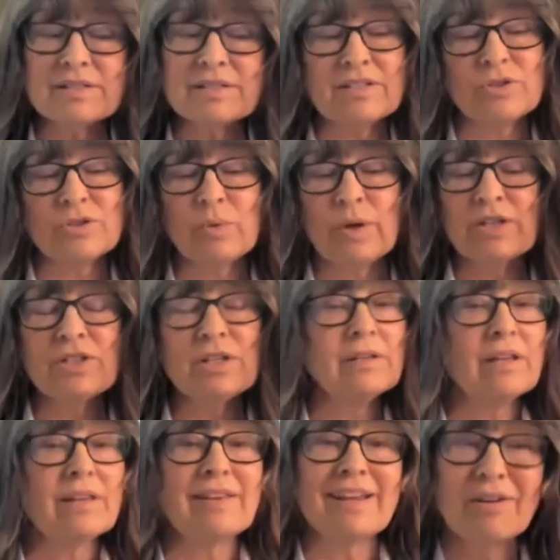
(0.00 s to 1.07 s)
situation
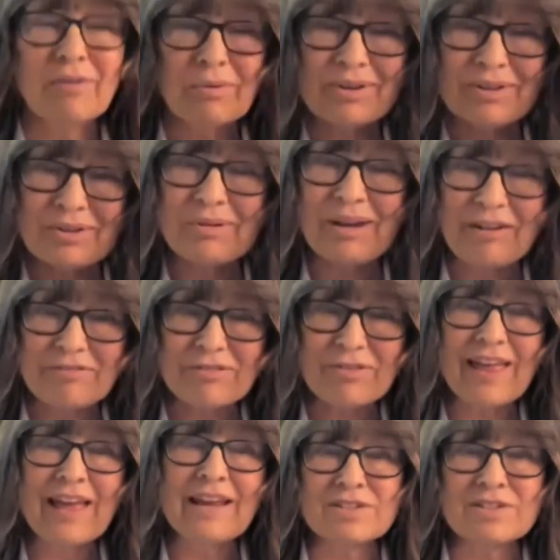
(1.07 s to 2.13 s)
that they go into after
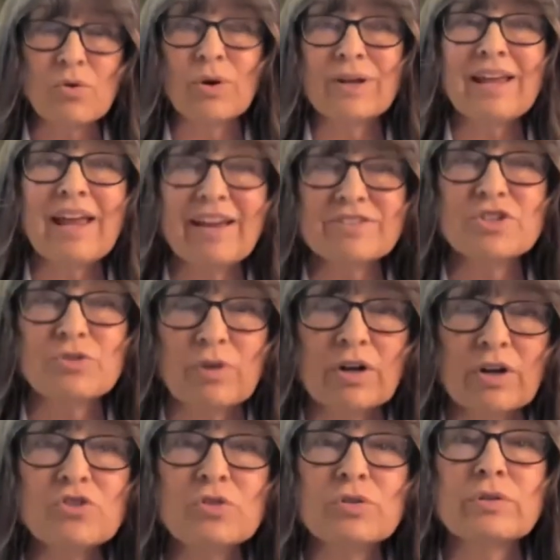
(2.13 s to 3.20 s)
that is going to have
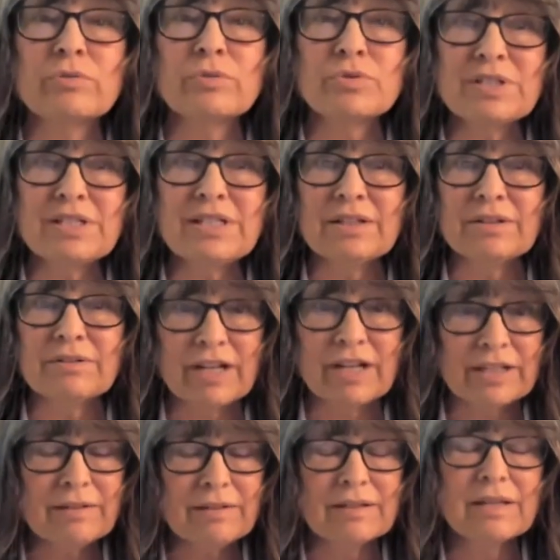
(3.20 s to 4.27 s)
structure and routine,
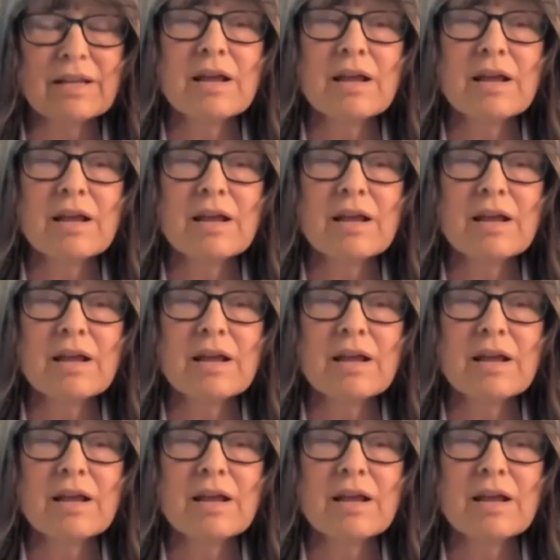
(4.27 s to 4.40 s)
right?